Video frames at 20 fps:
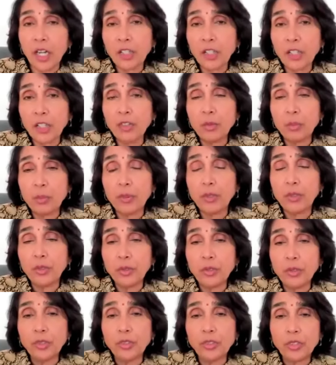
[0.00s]

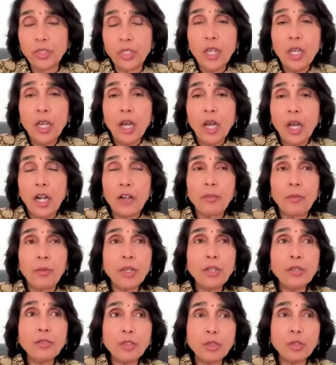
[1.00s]
Entrepreneurs are
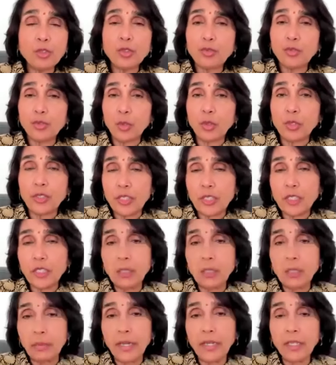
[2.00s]
one of those forces,
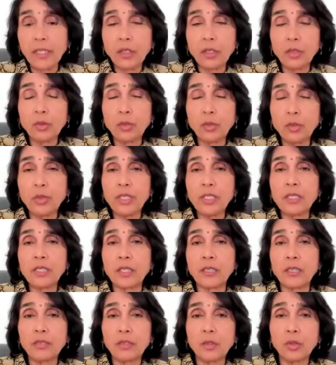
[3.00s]
depending on who it is,
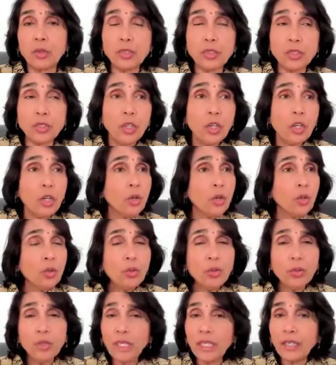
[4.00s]
of course,
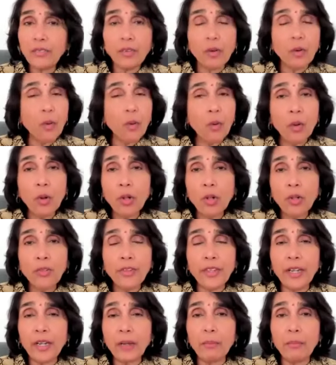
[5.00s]
who give
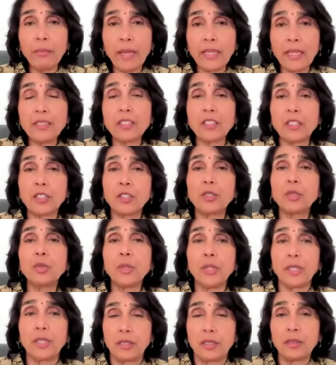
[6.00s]
all their best
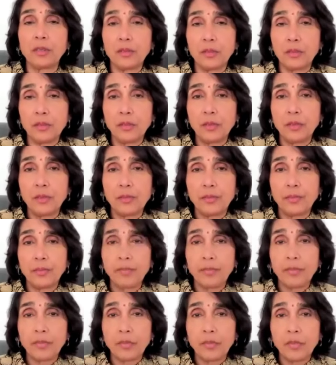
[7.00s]
to it,
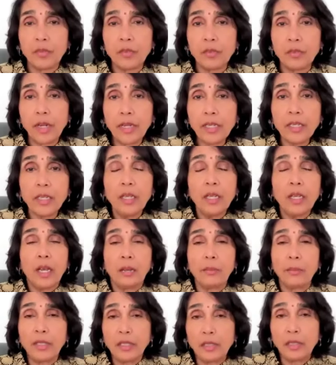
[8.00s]
right?
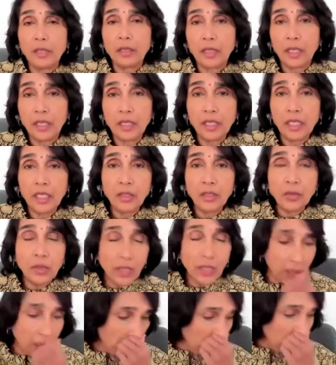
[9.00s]
I mean, then you
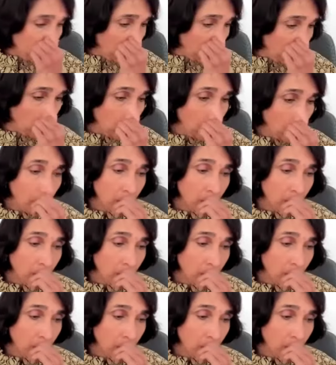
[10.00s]
get into